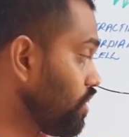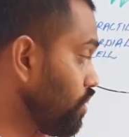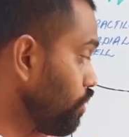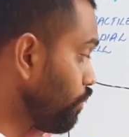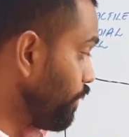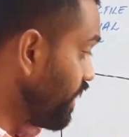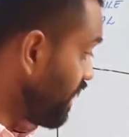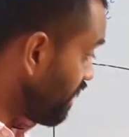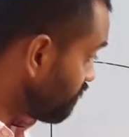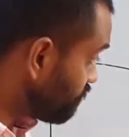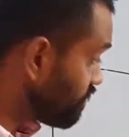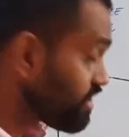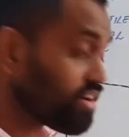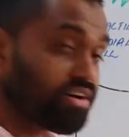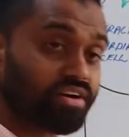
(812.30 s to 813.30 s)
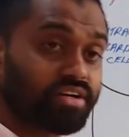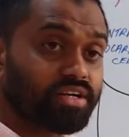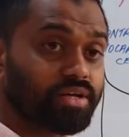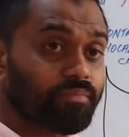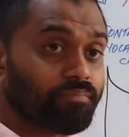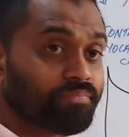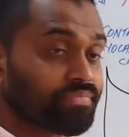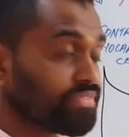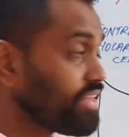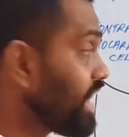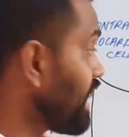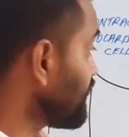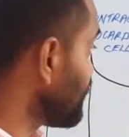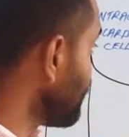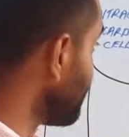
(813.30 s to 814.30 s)
we have learned
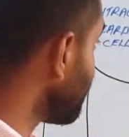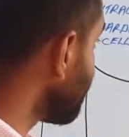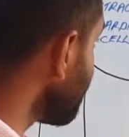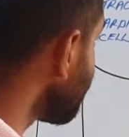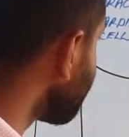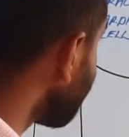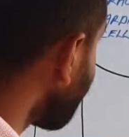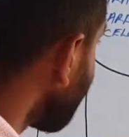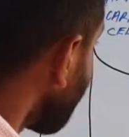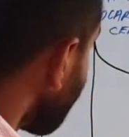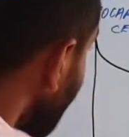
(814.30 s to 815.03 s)
that it is the